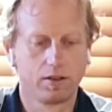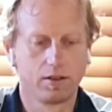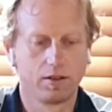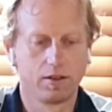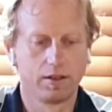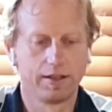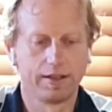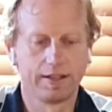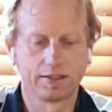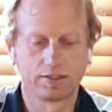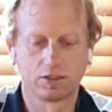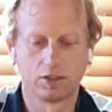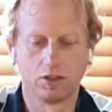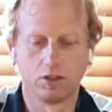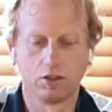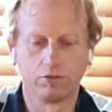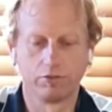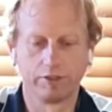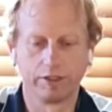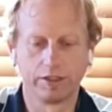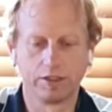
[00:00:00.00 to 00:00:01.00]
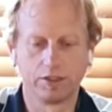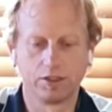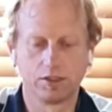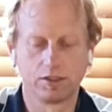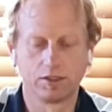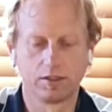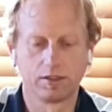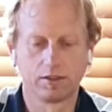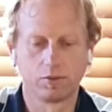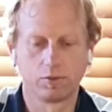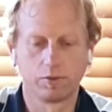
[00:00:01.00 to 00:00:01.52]
and that's a long reach
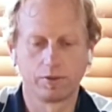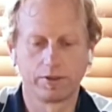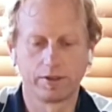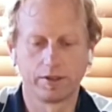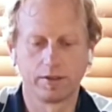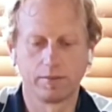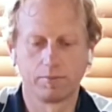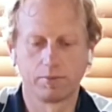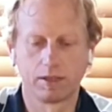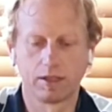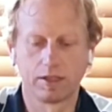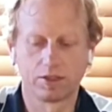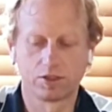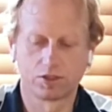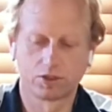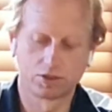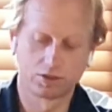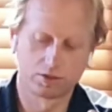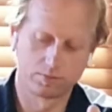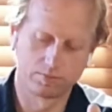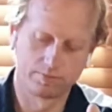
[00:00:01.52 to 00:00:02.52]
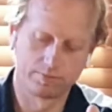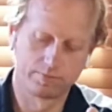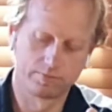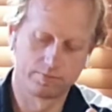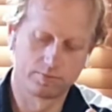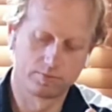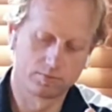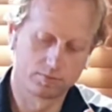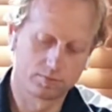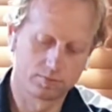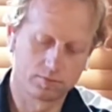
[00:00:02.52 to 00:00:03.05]
with a plunge
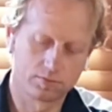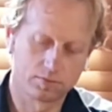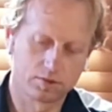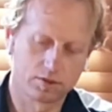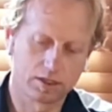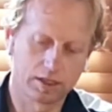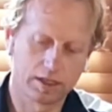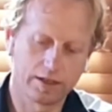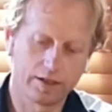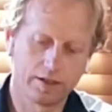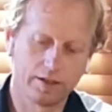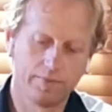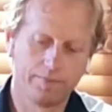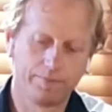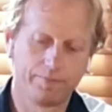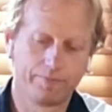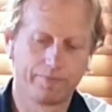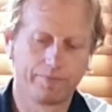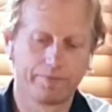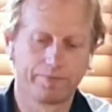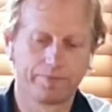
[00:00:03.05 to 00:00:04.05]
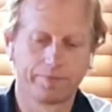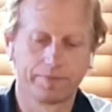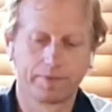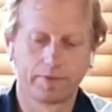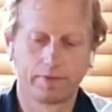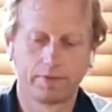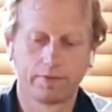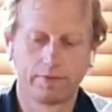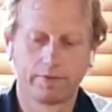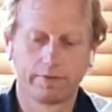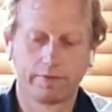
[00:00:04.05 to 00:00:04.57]
cutter.
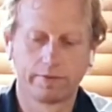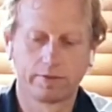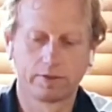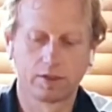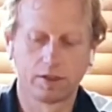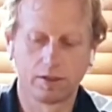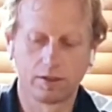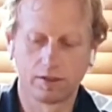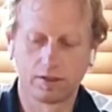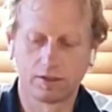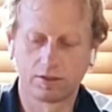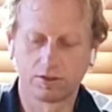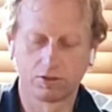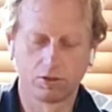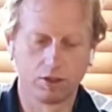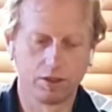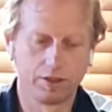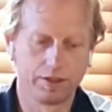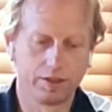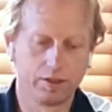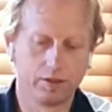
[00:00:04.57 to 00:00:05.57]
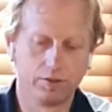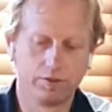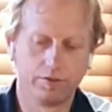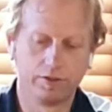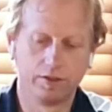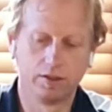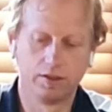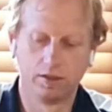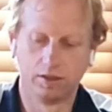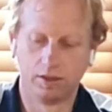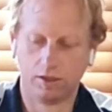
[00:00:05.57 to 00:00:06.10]
So these are ideal
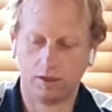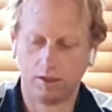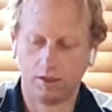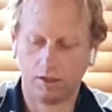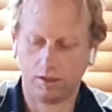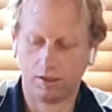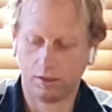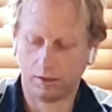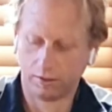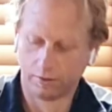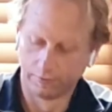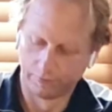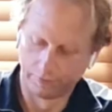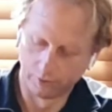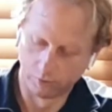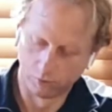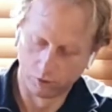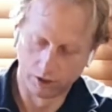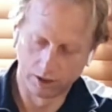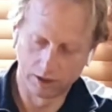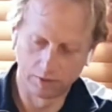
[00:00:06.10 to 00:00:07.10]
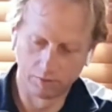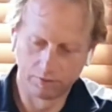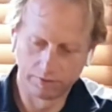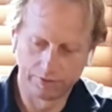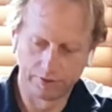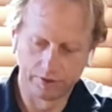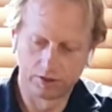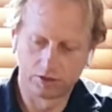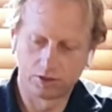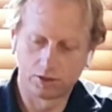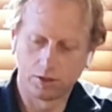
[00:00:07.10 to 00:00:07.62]
for working with
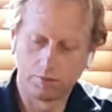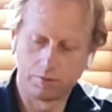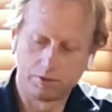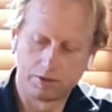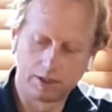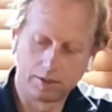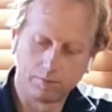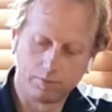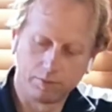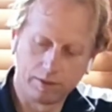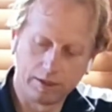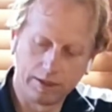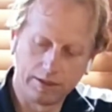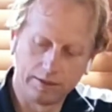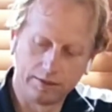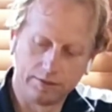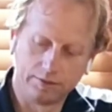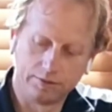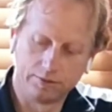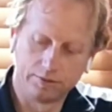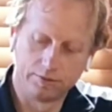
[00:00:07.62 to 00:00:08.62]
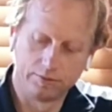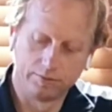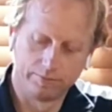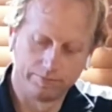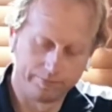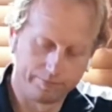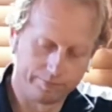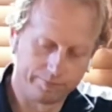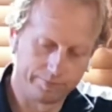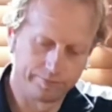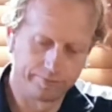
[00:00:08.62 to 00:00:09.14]
this type of template and
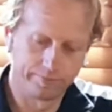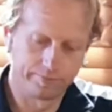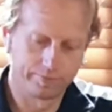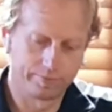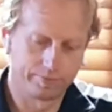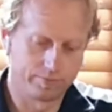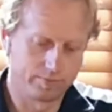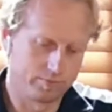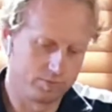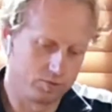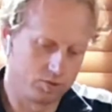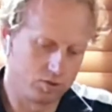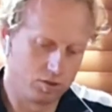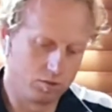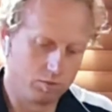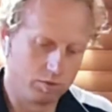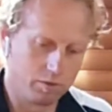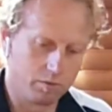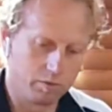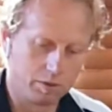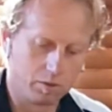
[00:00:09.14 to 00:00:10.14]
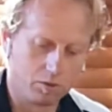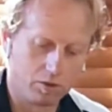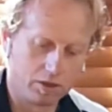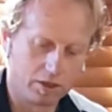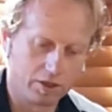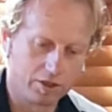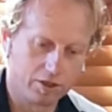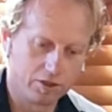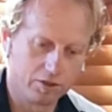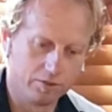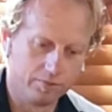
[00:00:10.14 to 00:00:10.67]
doing what we want
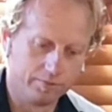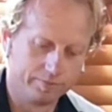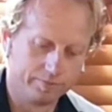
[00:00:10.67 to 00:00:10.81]
to do.